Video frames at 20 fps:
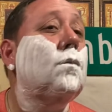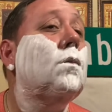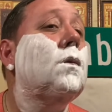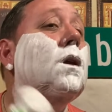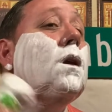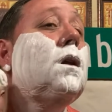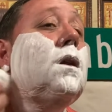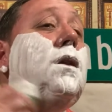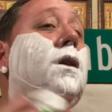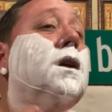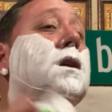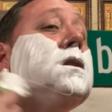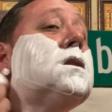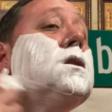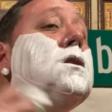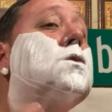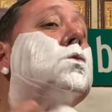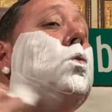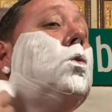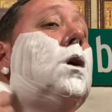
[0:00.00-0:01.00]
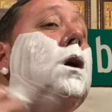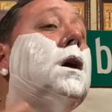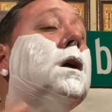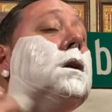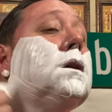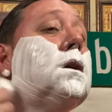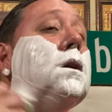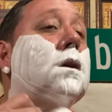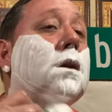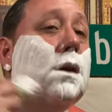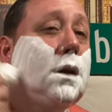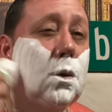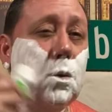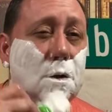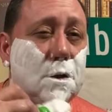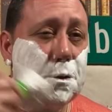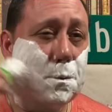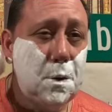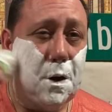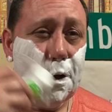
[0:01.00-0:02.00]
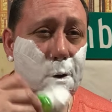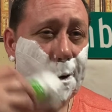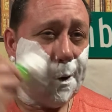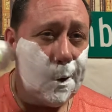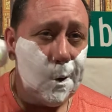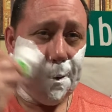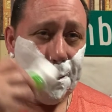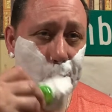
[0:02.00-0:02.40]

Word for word: this is what it would smell like.